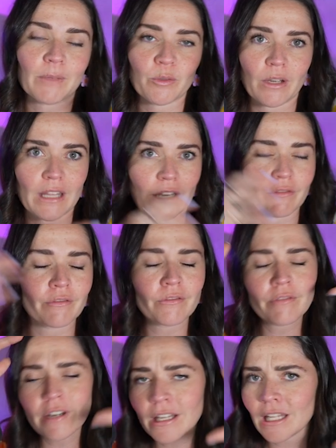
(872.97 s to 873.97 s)
between that
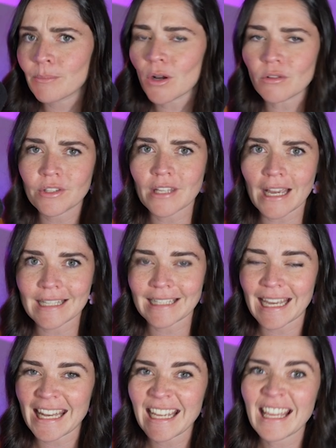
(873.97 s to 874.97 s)
really bold sized
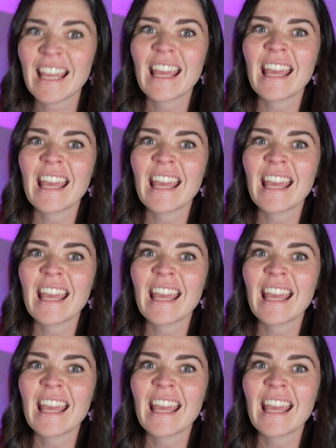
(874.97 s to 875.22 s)
heading